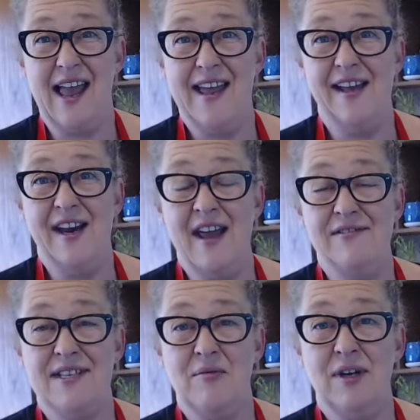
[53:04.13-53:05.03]
out and
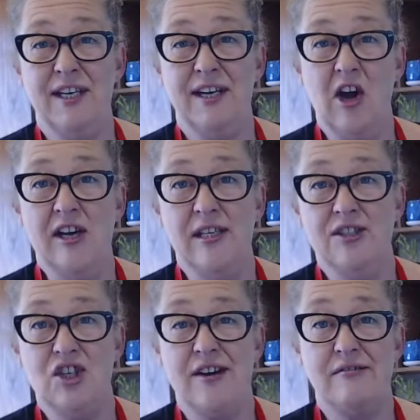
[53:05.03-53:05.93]
have someone you know
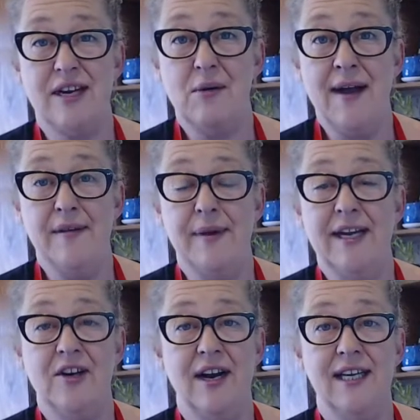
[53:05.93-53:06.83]
chattering away in the
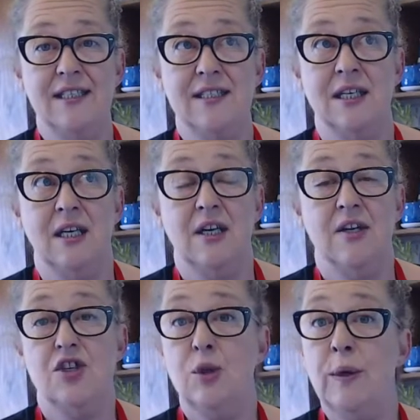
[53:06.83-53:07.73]
background,
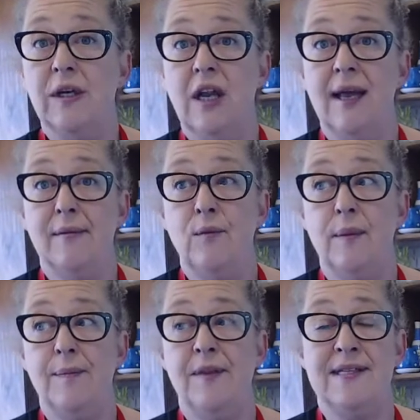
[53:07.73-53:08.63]
do it. Like,
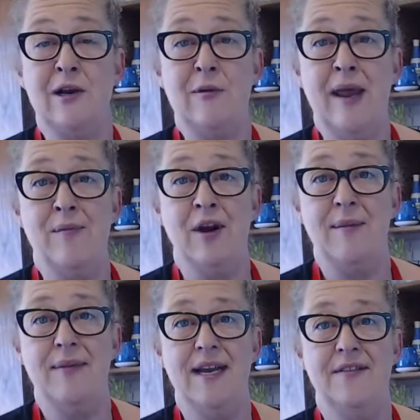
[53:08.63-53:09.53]
there's a lot of people
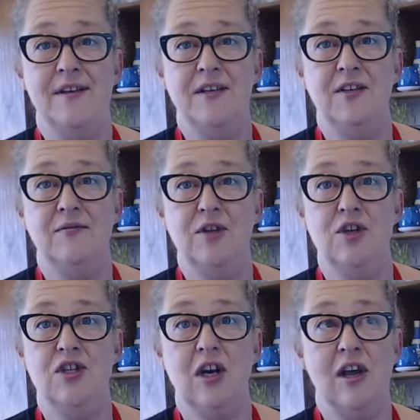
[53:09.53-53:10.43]
like me that are
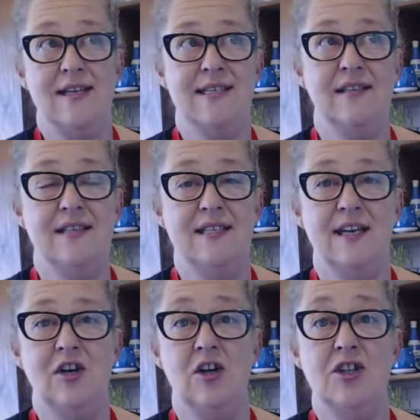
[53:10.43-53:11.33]
utilising this
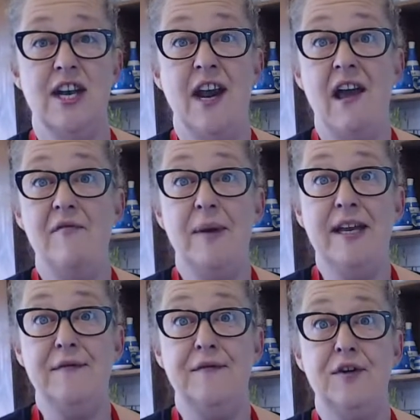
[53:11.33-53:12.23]
technology and have
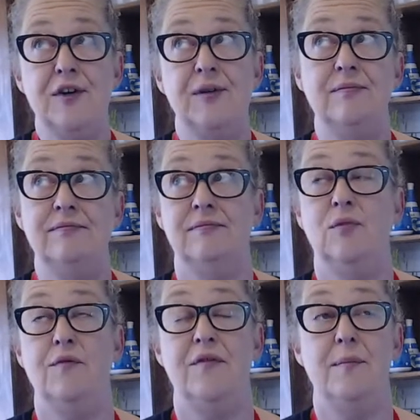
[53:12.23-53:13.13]
been for
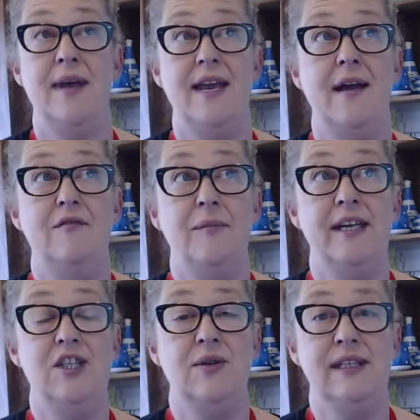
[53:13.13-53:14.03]
me, I've
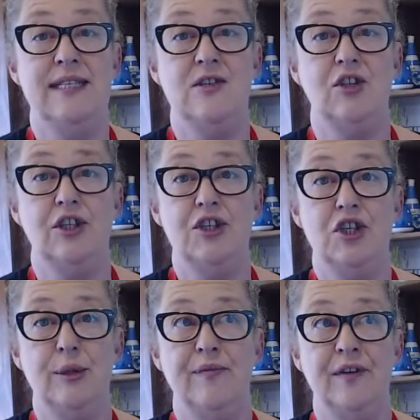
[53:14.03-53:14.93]
been doing this on
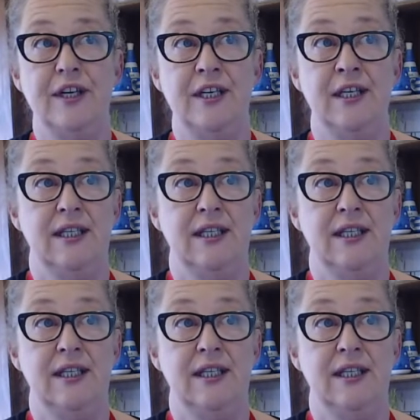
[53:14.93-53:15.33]
YouTube for,